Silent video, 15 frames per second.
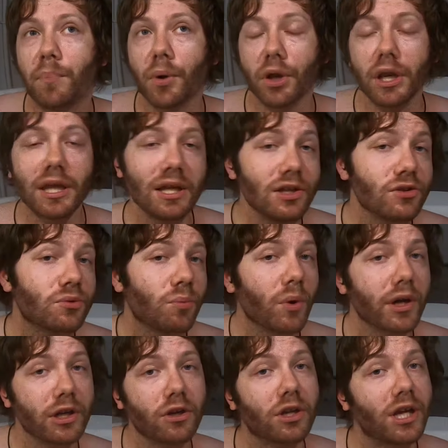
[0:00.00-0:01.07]
but is
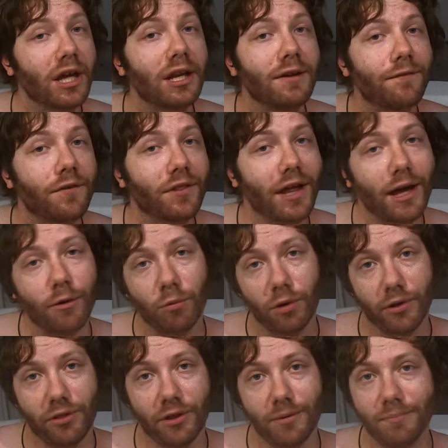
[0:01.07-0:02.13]
what you're getting for that
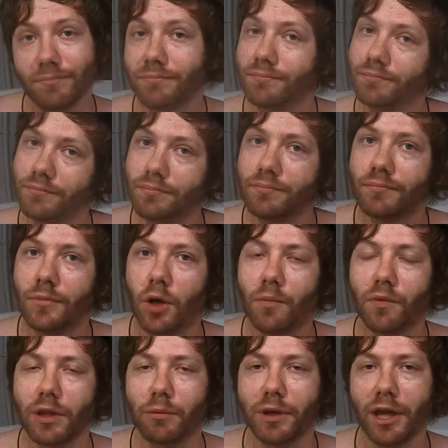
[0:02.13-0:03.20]
worth it?
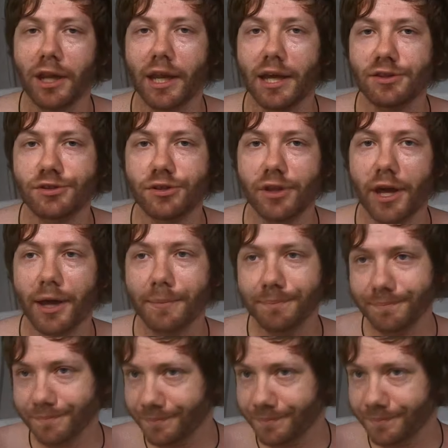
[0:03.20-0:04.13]
Hopefully we can answer that.